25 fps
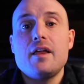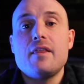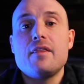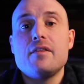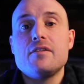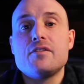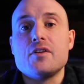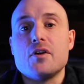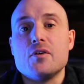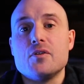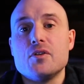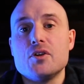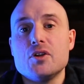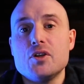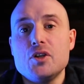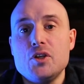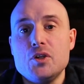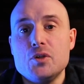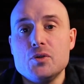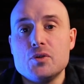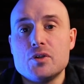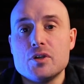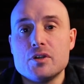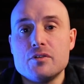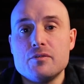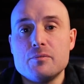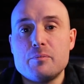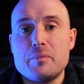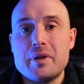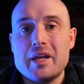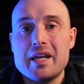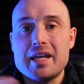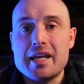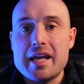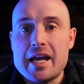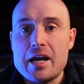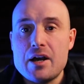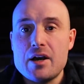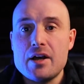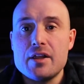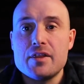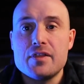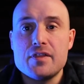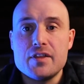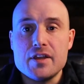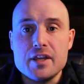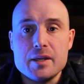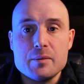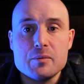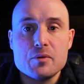so that you can pick out a
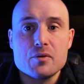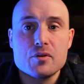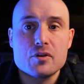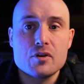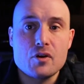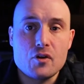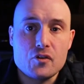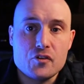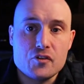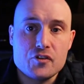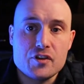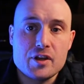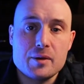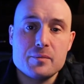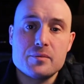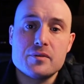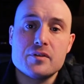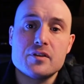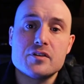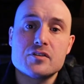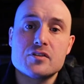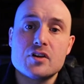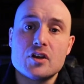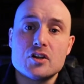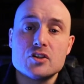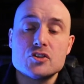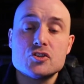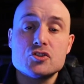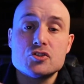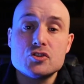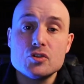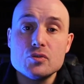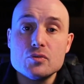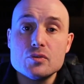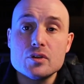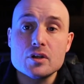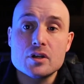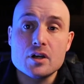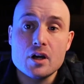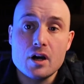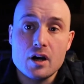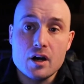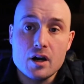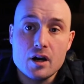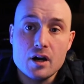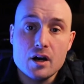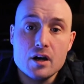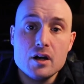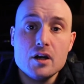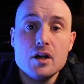theme or a concept that's going to suit the
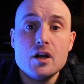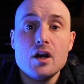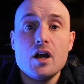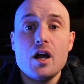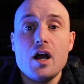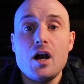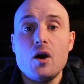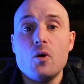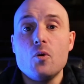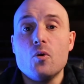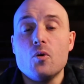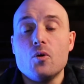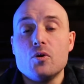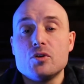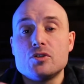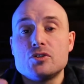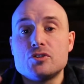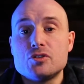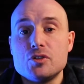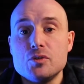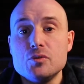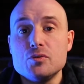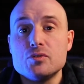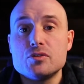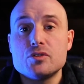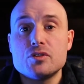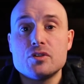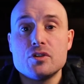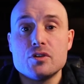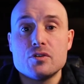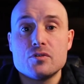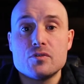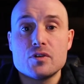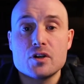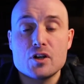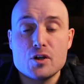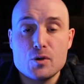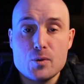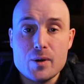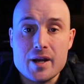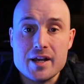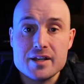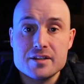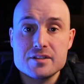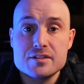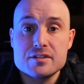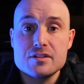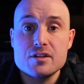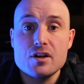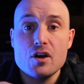car or suit the
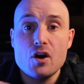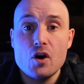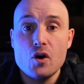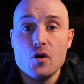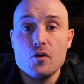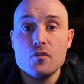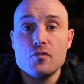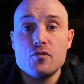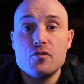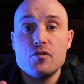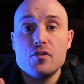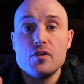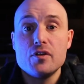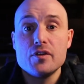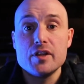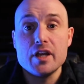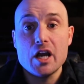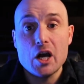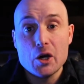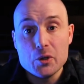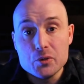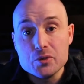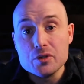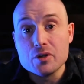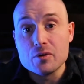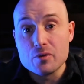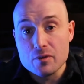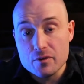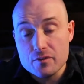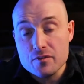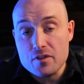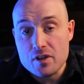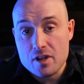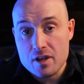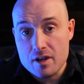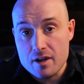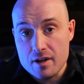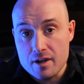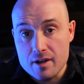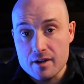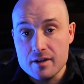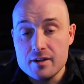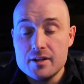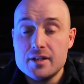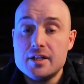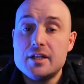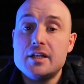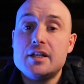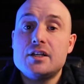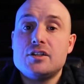request of the owner of the car,
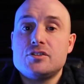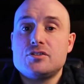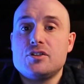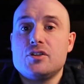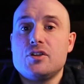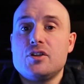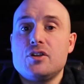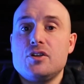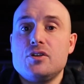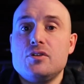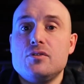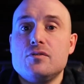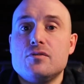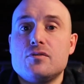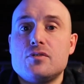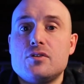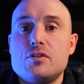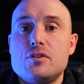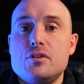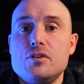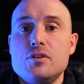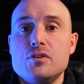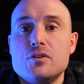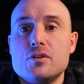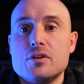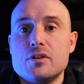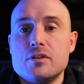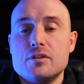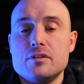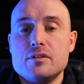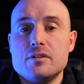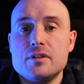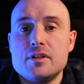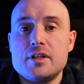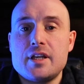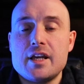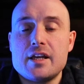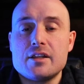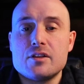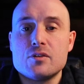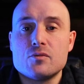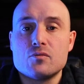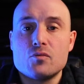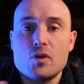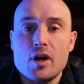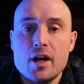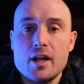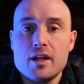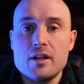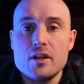so that you can get the
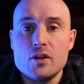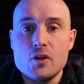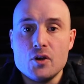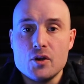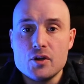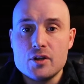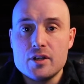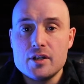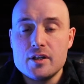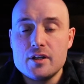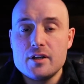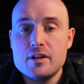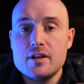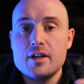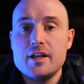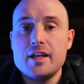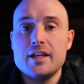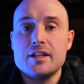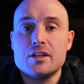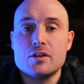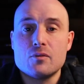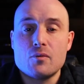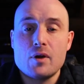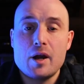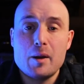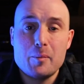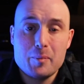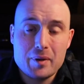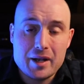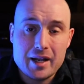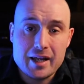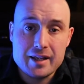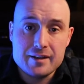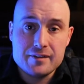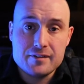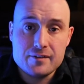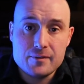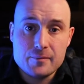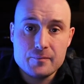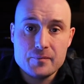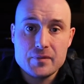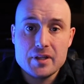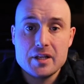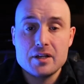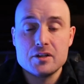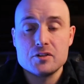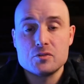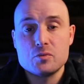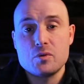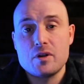right look in the right place.
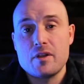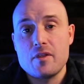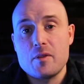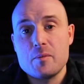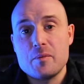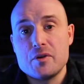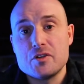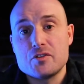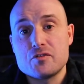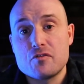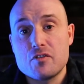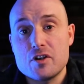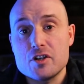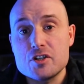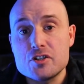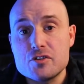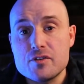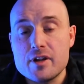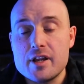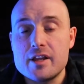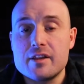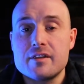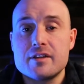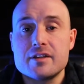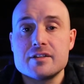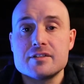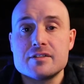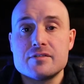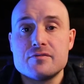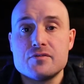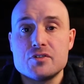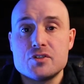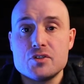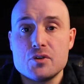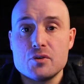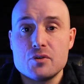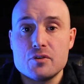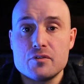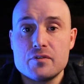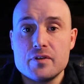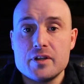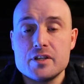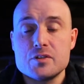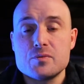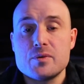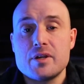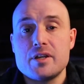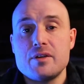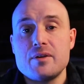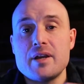Because one of the most frustrating things in photography
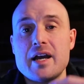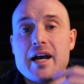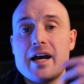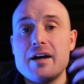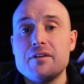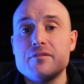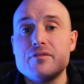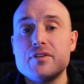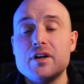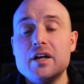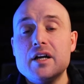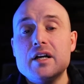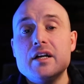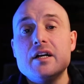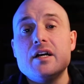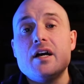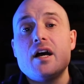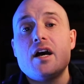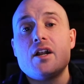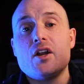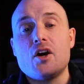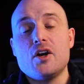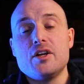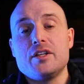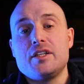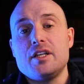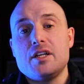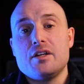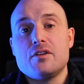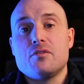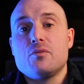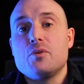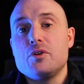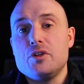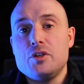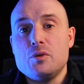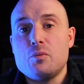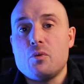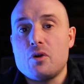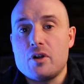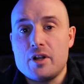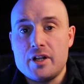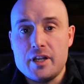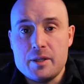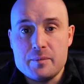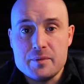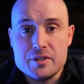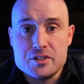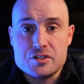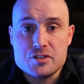is where you have an idea of what you want an
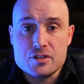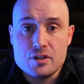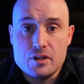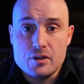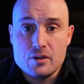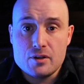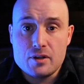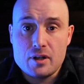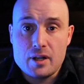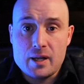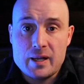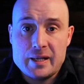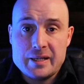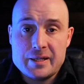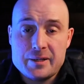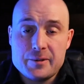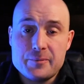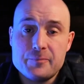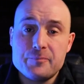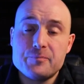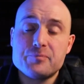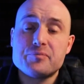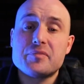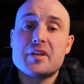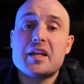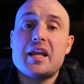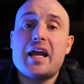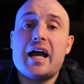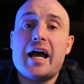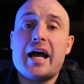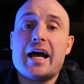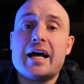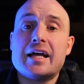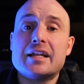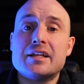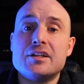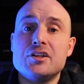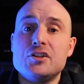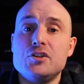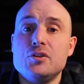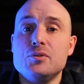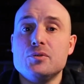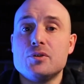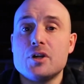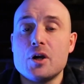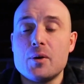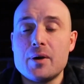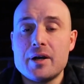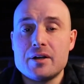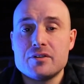image to look like, and you
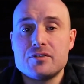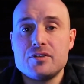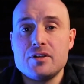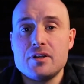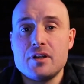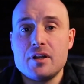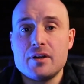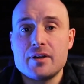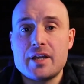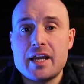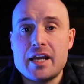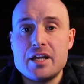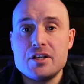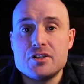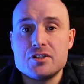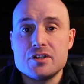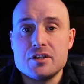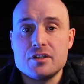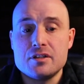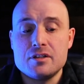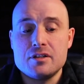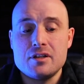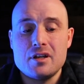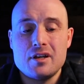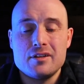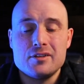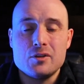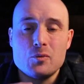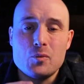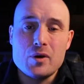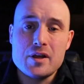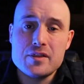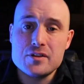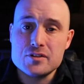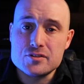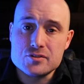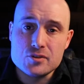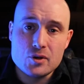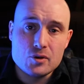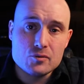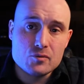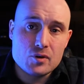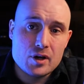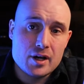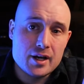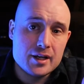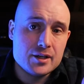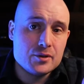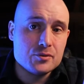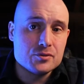go out to your location and the weather's not
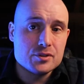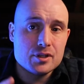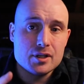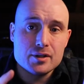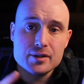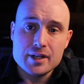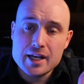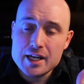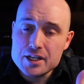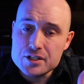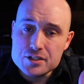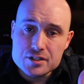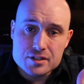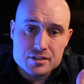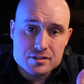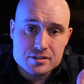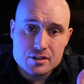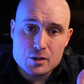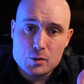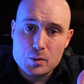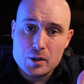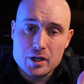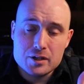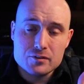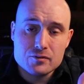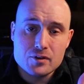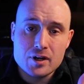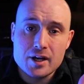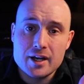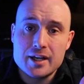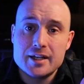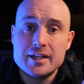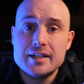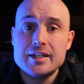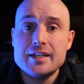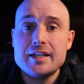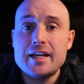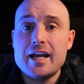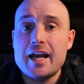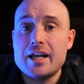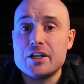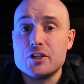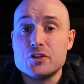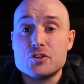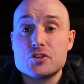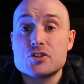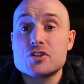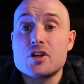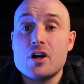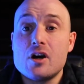right, or the location isn't quite right, and you
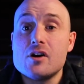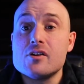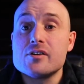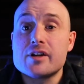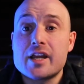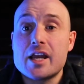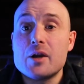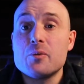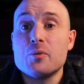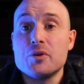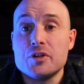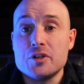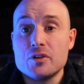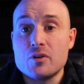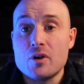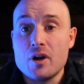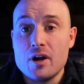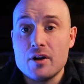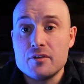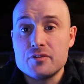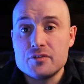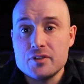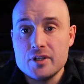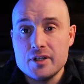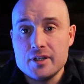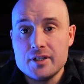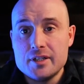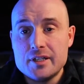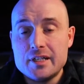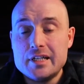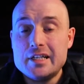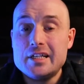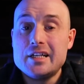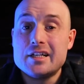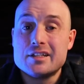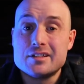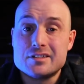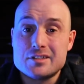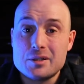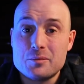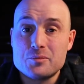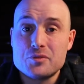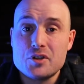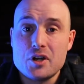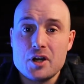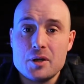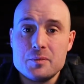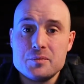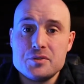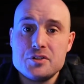just can't get what you're after. And
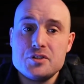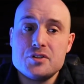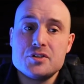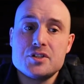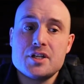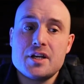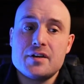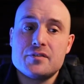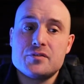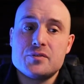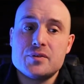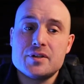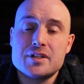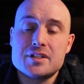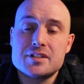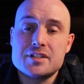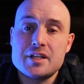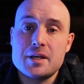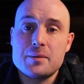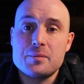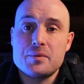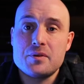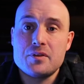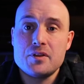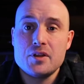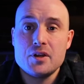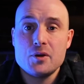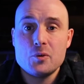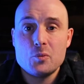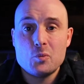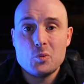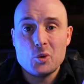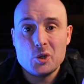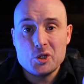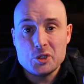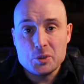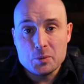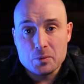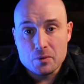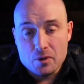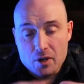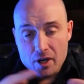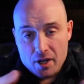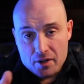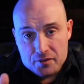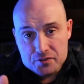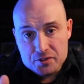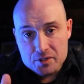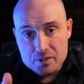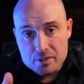sometimes you just have to accept that what you were
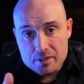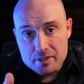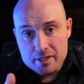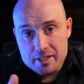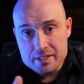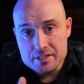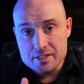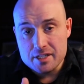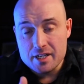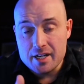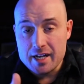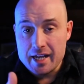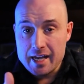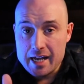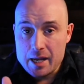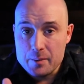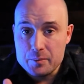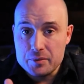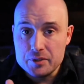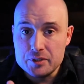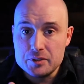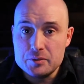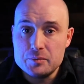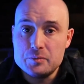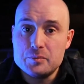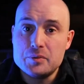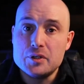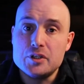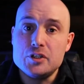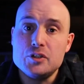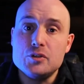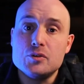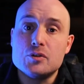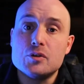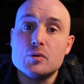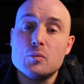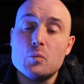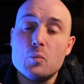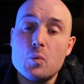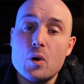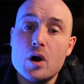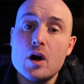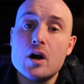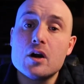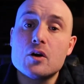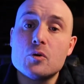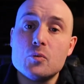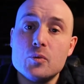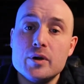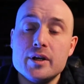after isn't going to happen, but you can
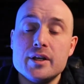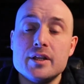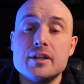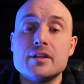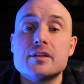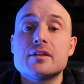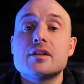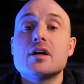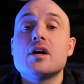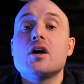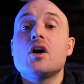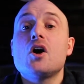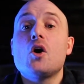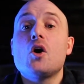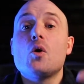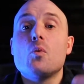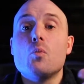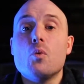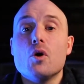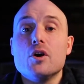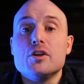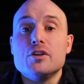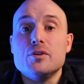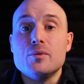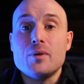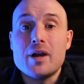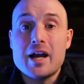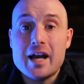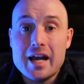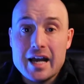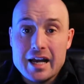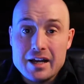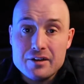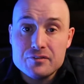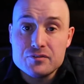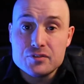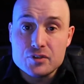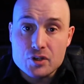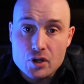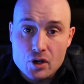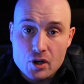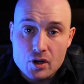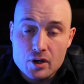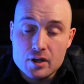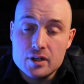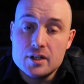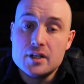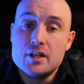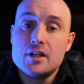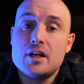work with what you have
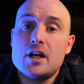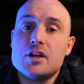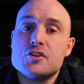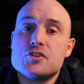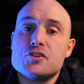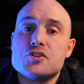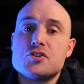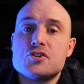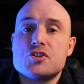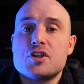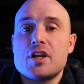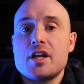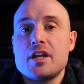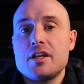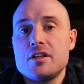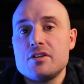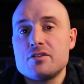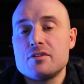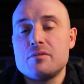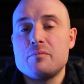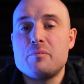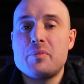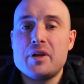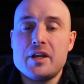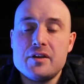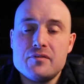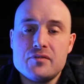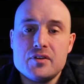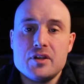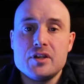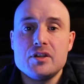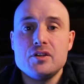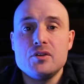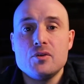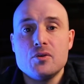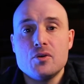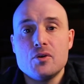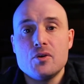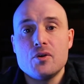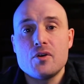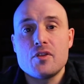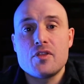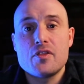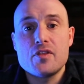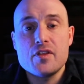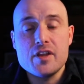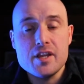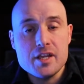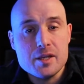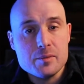got and just change and pivot your
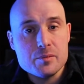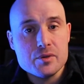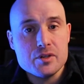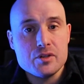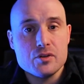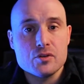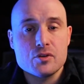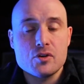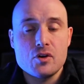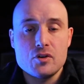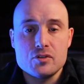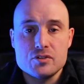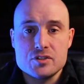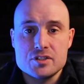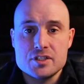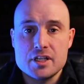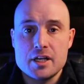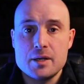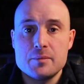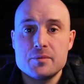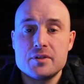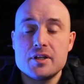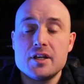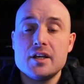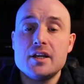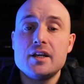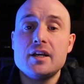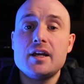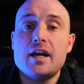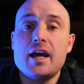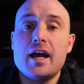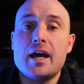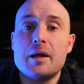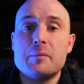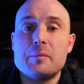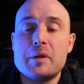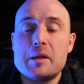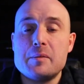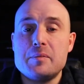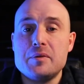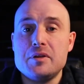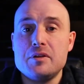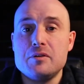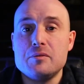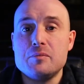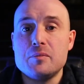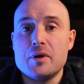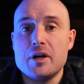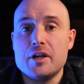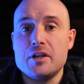theme and your concept. And maybe
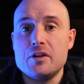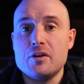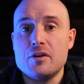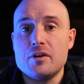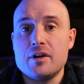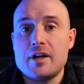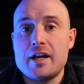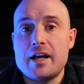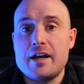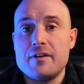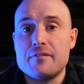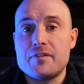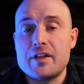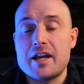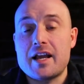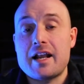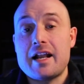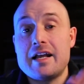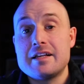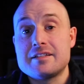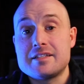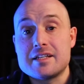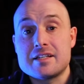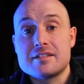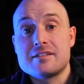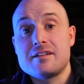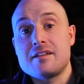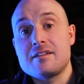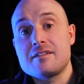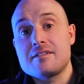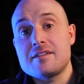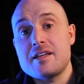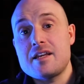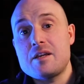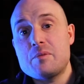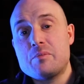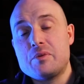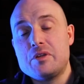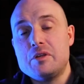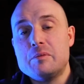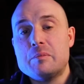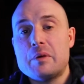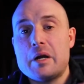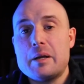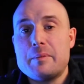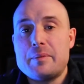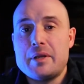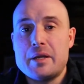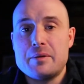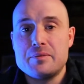you might not have that classic sunset, but you
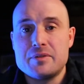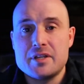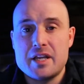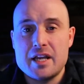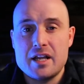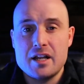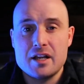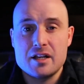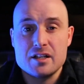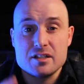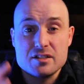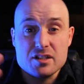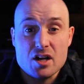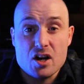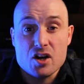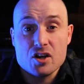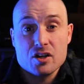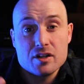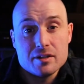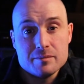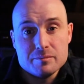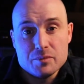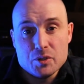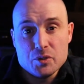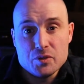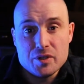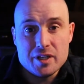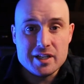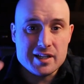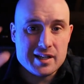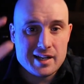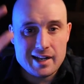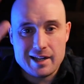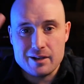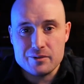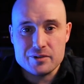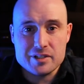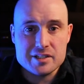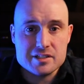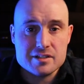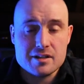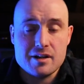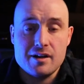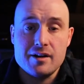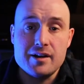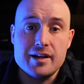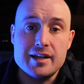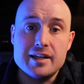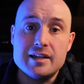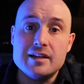might be able to get like a darker, moody, cloudy
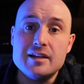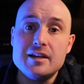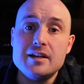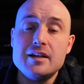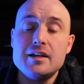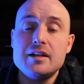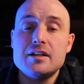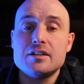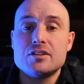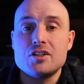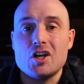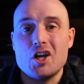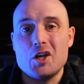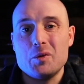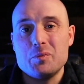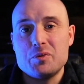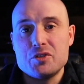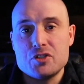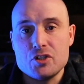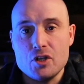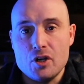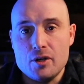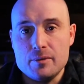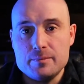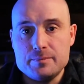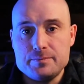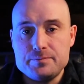sky type shot.